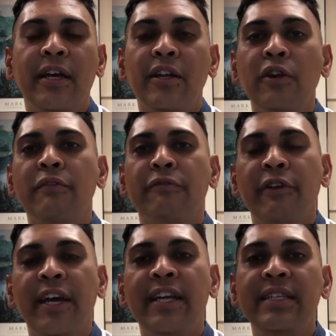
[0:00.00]
and look
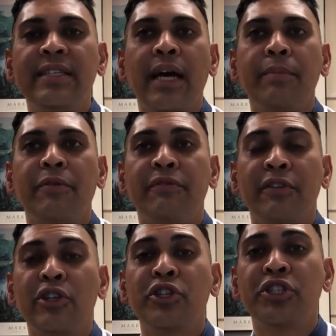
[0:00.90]
for any type of
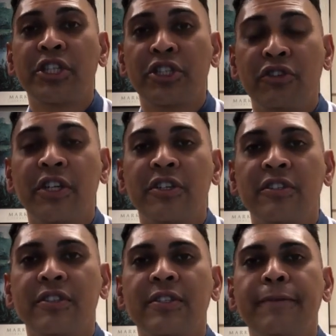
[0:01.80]
allergic
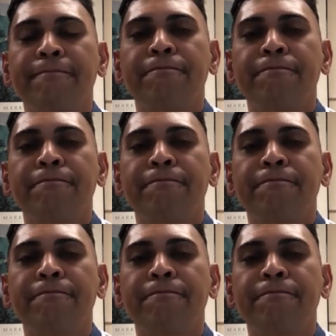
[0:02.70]
triggers